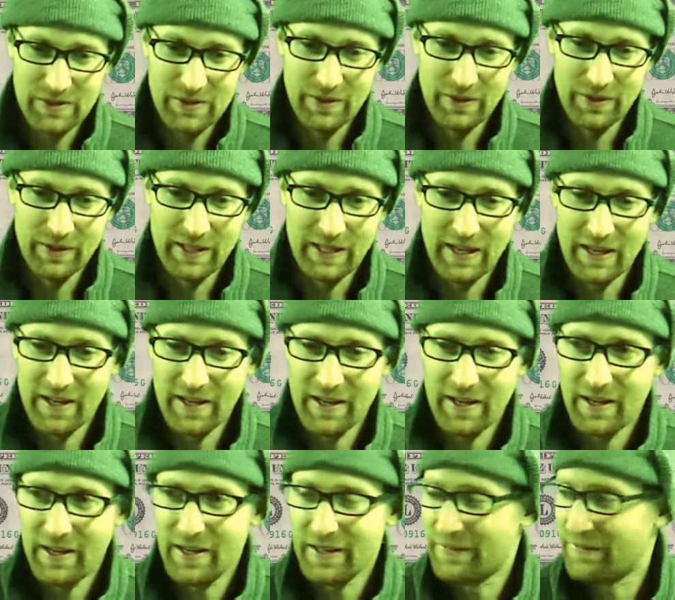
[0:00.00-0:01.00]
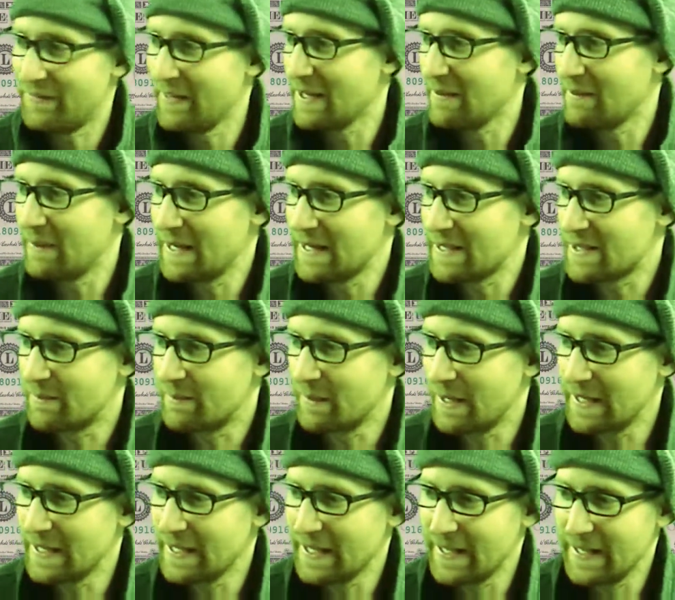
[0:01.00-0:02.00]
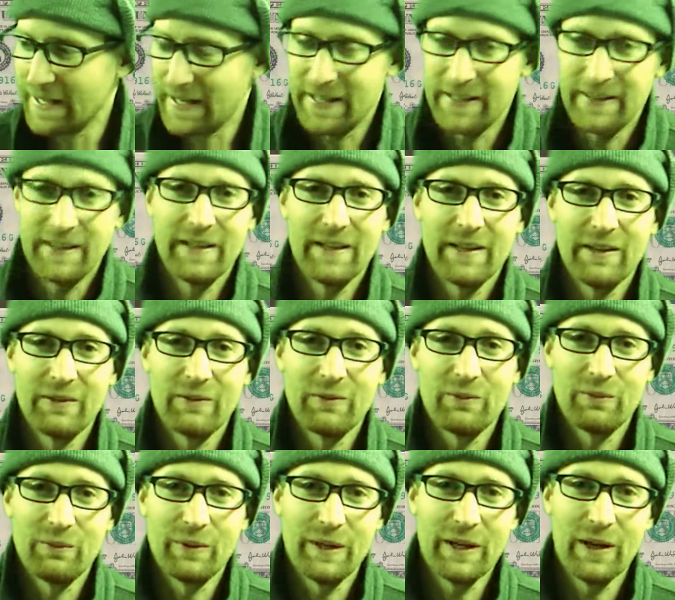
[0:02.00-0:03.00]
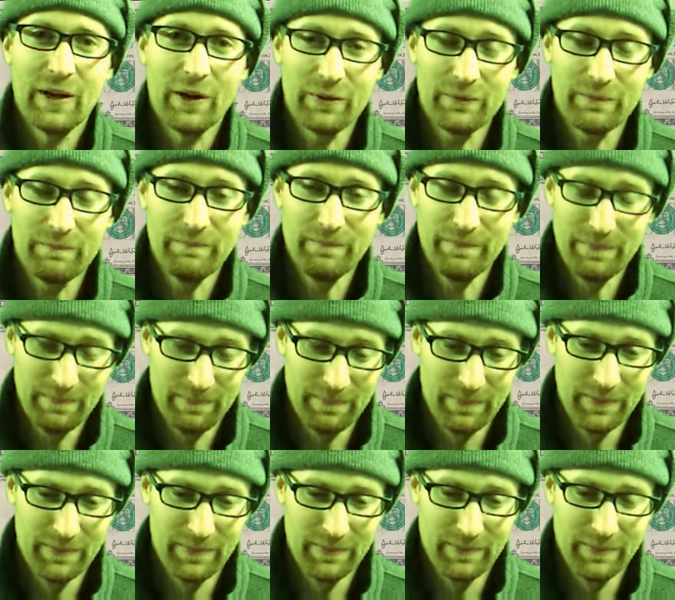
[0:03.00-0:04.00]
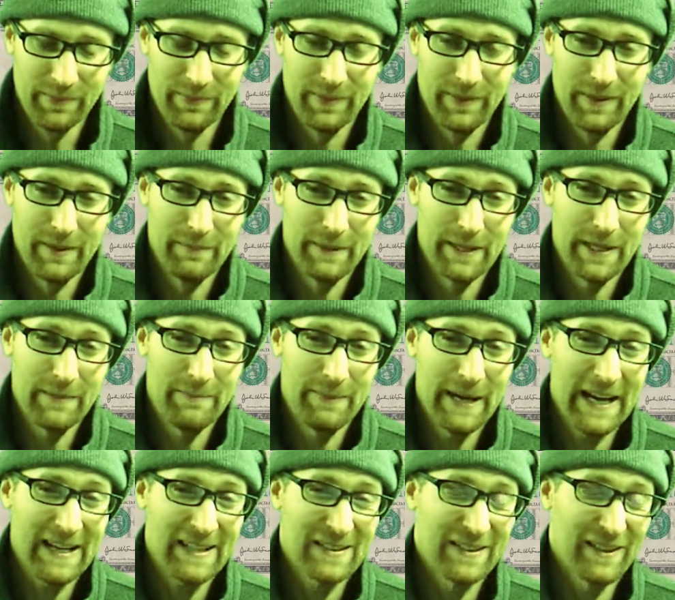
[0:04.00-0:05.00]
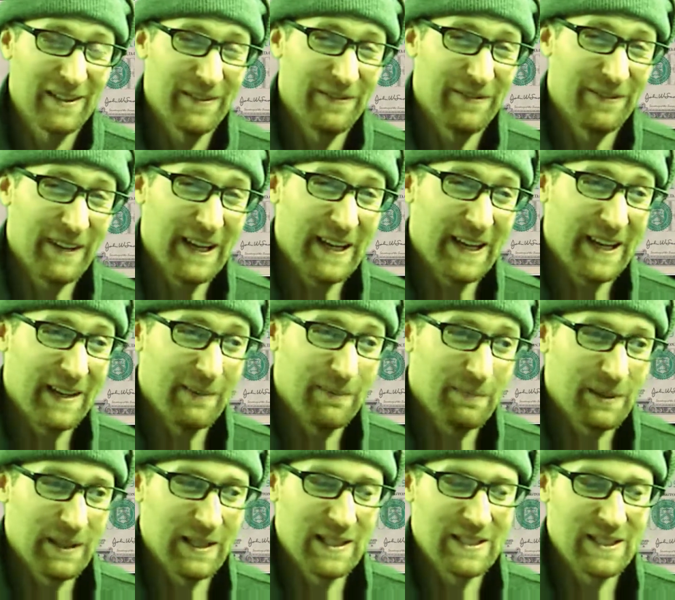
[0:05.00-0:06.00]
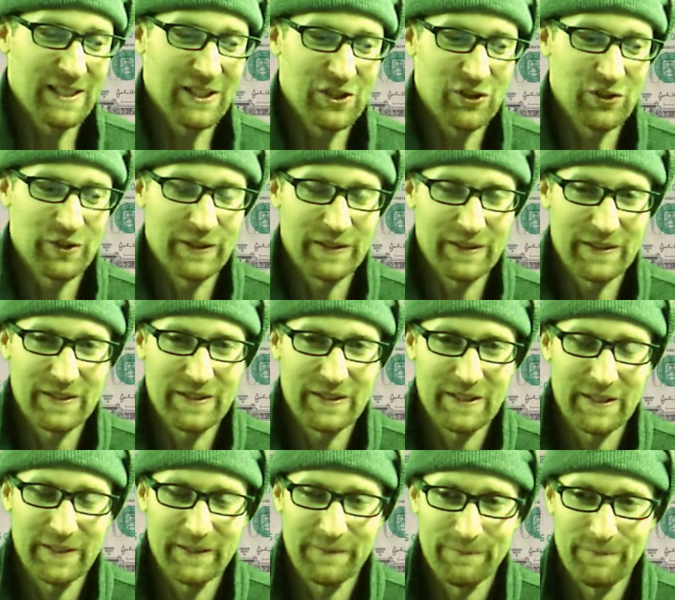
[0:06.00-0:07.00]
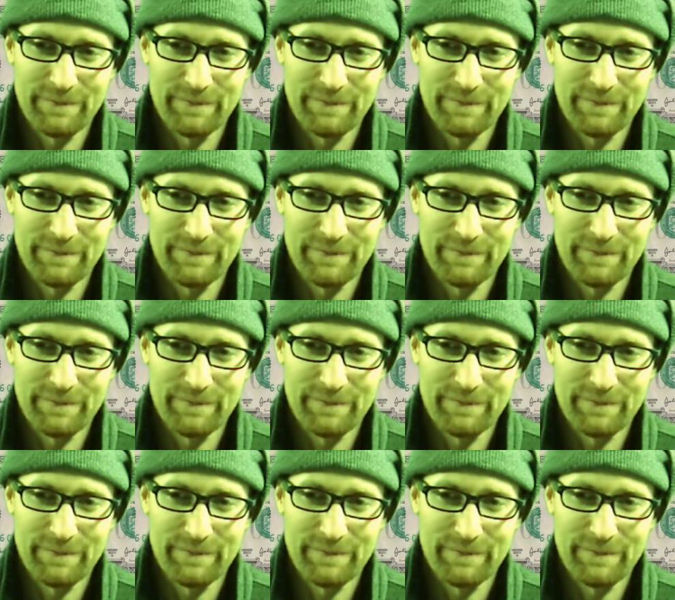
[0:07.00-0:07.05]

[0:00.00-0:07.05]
So the Fed makes the money, and then we owe the money back to the Fed plus interest.